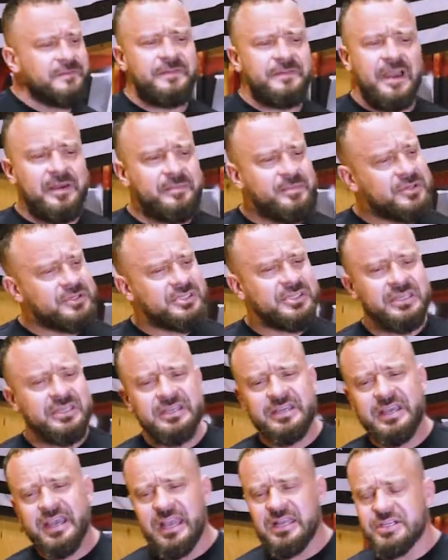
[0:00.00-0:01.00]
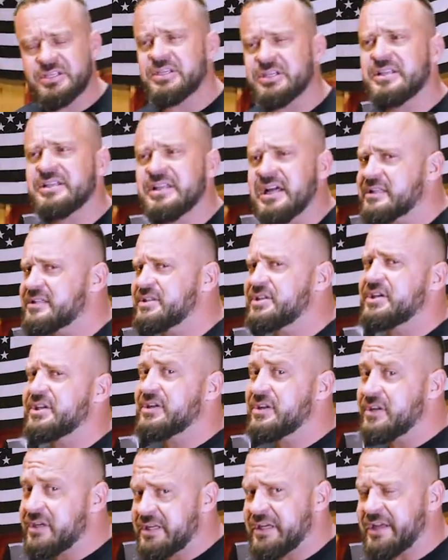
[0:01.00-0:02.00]
fibers engaged in that
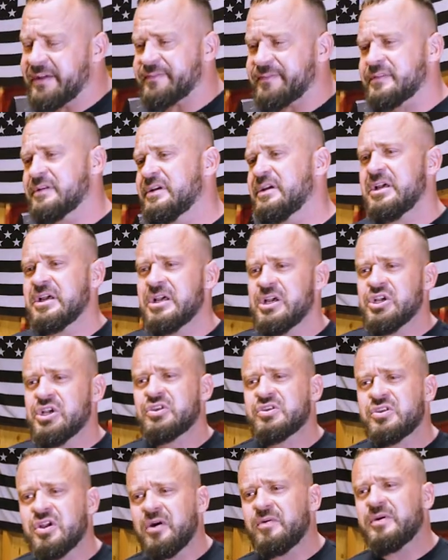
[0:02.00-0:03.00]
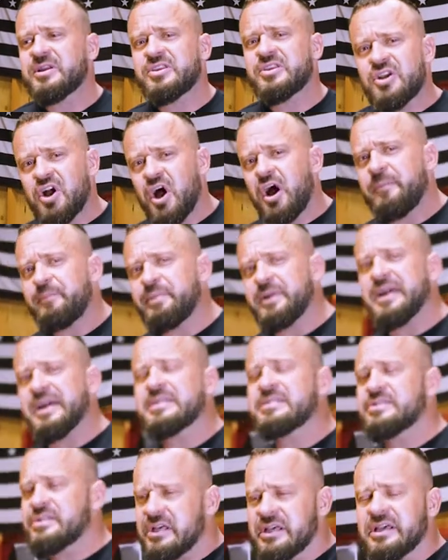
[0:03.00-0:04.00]
single lift. So it's
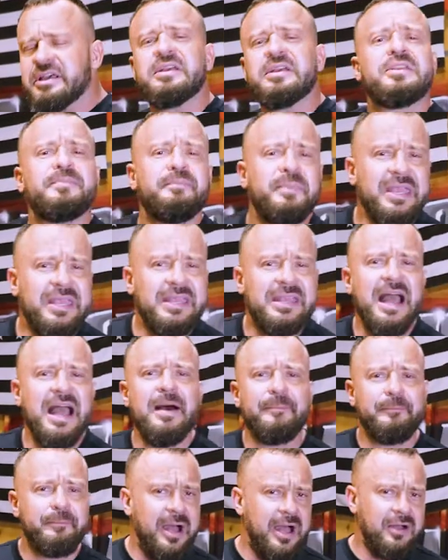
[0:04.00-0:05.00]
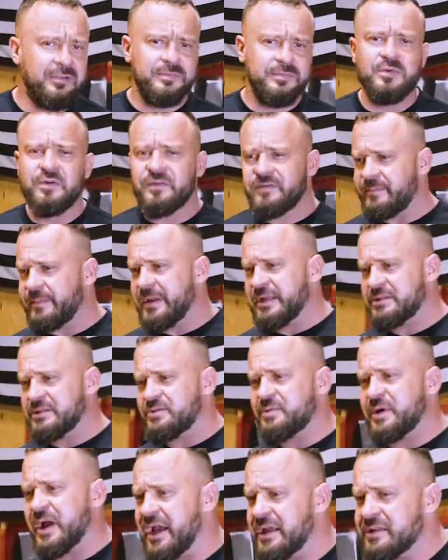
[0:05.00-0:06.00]
complex, it's big compound
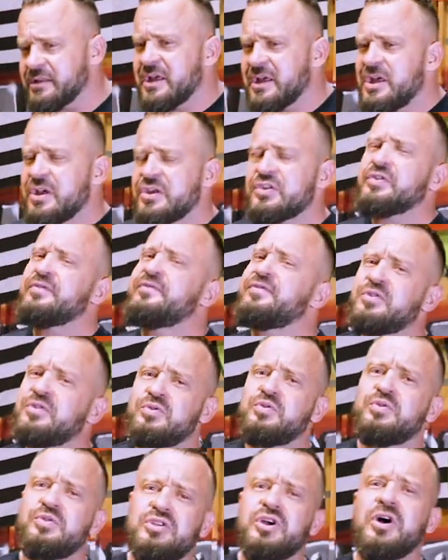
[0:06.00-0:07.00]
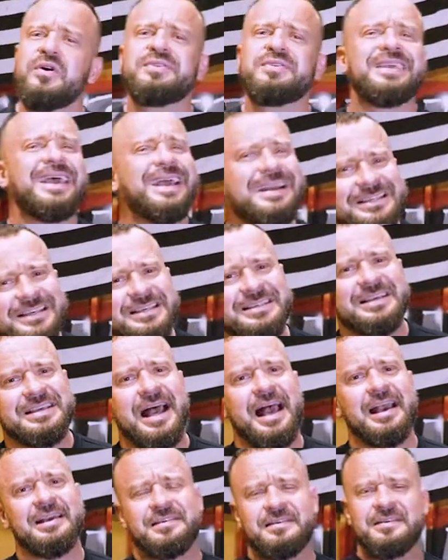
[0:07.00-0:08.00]
movements, right? So if you do those
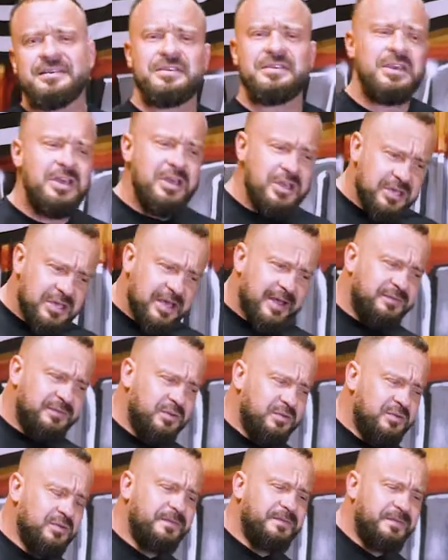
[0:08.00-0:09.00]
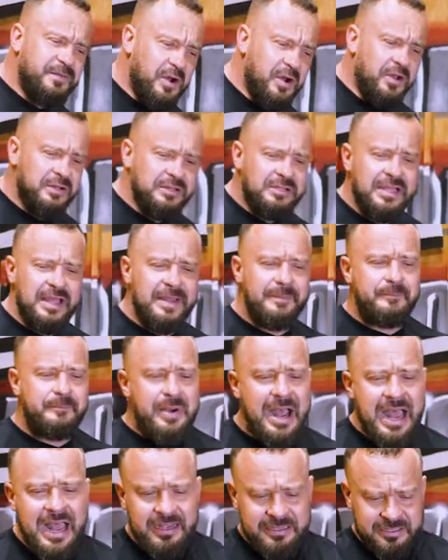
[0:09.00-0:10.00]
exercises, you have to do front and
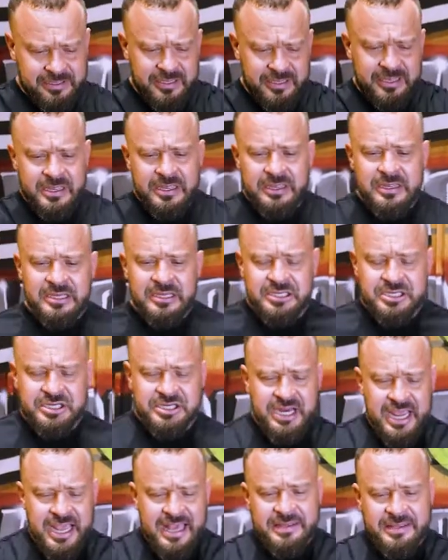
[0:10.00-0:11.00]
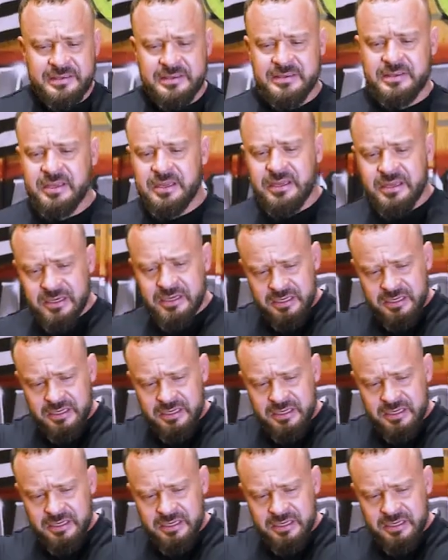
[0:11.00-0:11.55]
back. Chest,